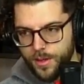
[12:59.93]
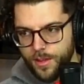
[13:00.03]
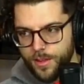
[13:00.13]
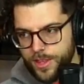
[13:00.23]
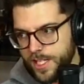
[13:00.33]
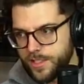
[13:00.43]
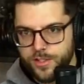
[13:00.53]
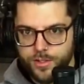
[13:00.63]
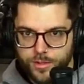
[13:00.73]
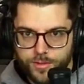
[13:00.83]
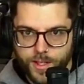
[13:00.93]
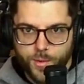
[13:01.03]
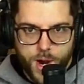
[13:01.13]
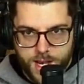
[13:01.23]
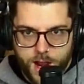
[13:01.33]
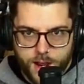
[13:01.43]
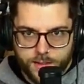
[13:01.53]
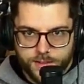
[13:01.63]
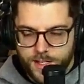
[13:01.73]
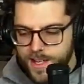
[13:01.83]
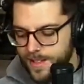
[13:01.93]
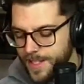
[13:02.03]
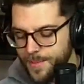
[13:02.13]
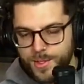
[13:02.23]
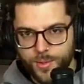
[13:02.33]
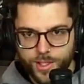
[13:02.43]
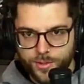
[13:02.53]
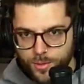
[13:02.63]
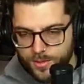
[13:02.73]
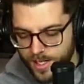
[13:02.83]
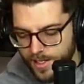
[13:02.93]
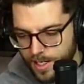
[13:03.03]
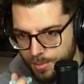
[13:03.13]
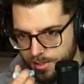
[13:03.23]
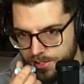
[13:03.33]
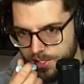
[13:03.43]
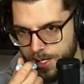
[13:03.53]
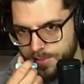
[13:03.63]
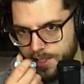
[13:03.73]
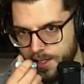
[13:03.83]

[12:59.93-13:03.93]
thing to do. Like, why not? It'd be really cool. I gotta put this chapstick on